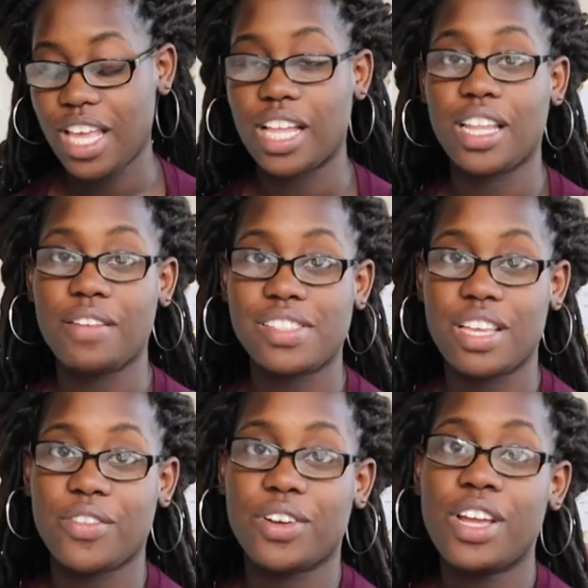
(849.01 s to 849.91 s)
like a
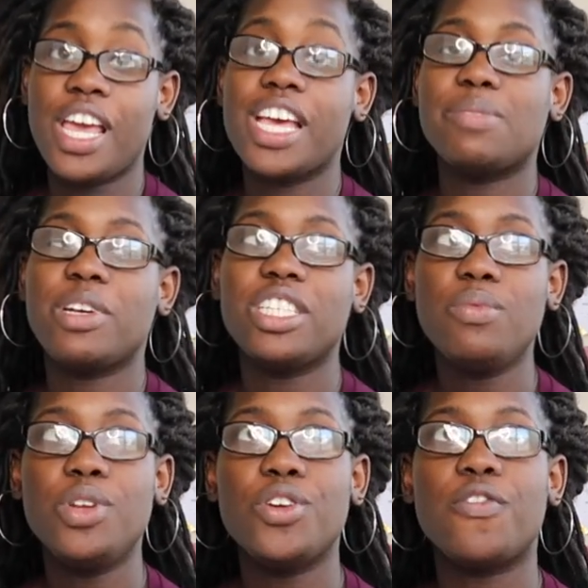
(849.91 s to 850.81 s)
lifesaver, especially
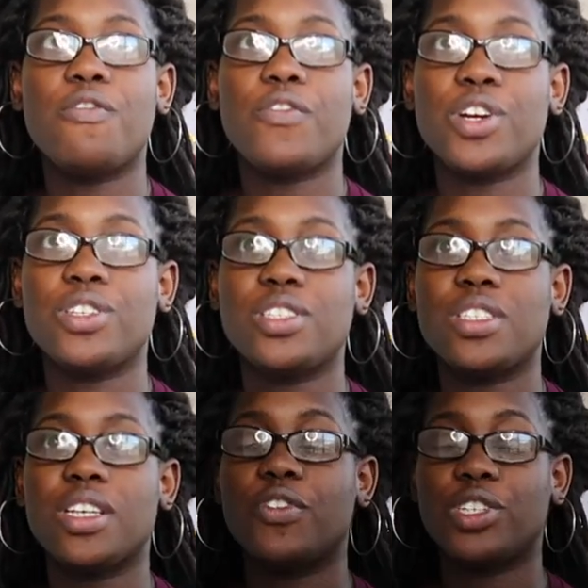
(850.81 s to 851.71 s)
when you're
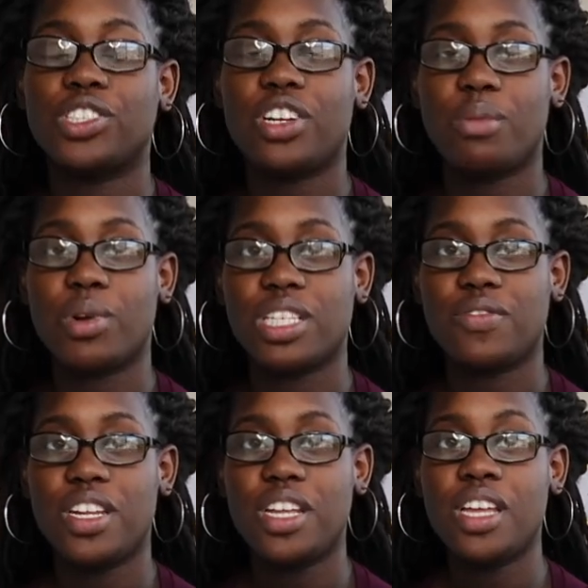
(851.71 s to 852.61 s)
first first starting
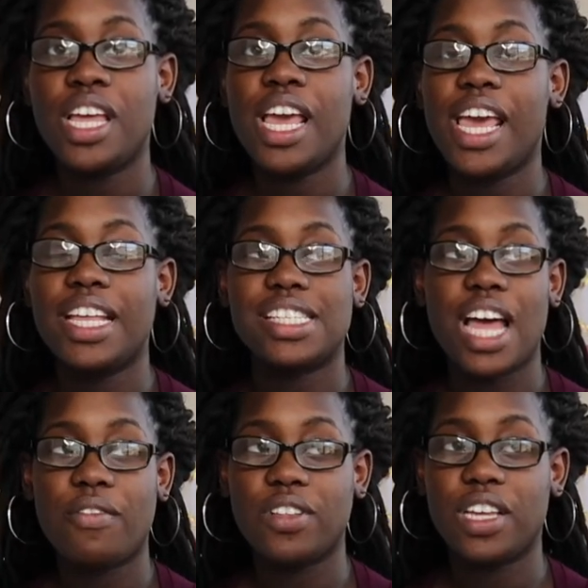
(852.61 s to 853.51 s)
breastfeeding. It's
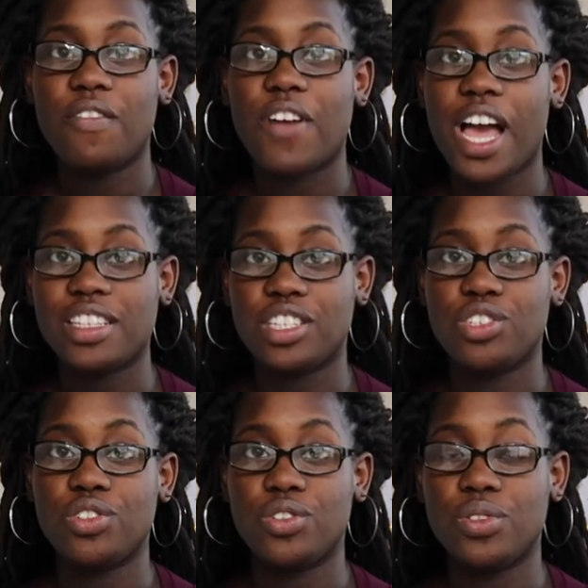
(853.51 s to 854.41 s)
not really advised that
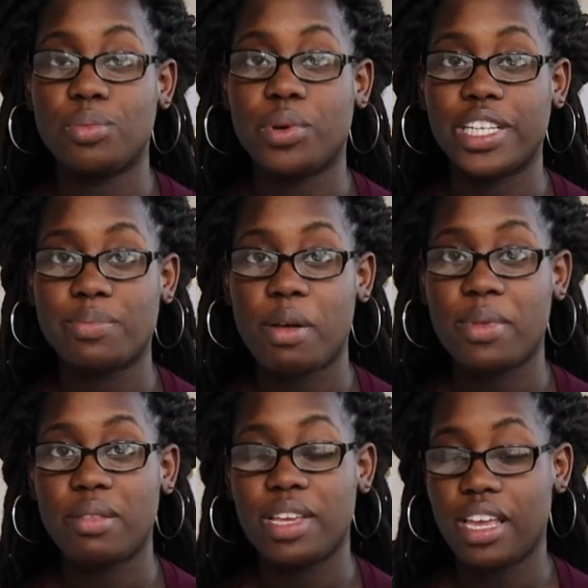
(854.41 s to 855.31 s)
you use a breast pump
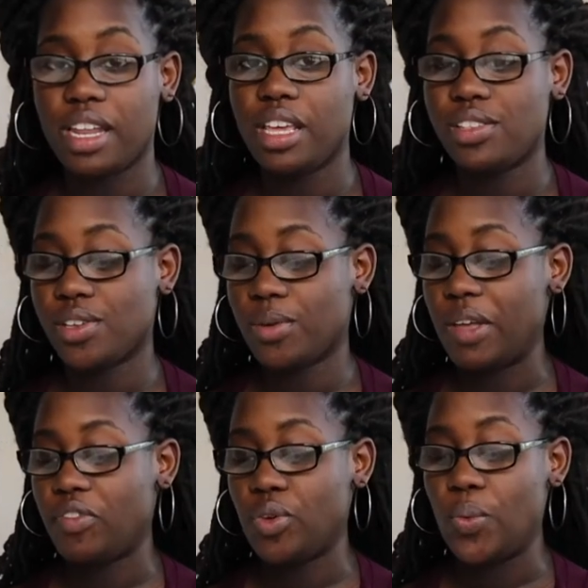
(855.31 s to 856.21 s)
in the beginning, so
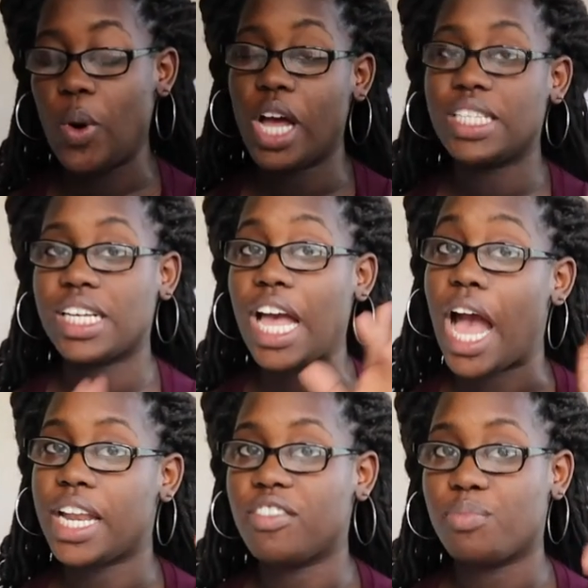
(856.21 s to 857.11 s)
if you want to
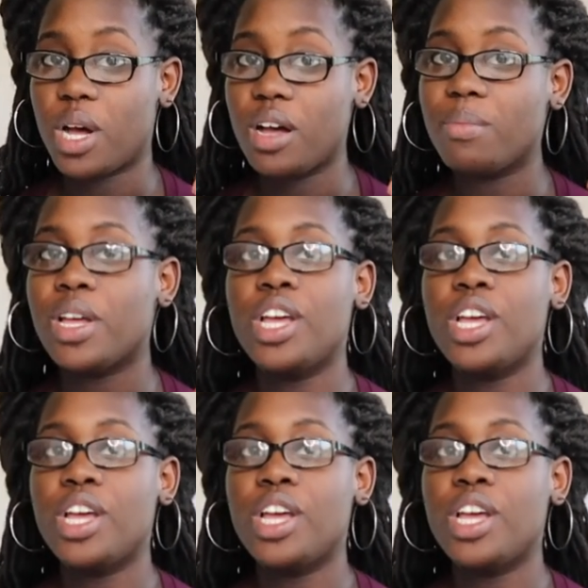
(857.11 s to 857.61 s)
kind of pump,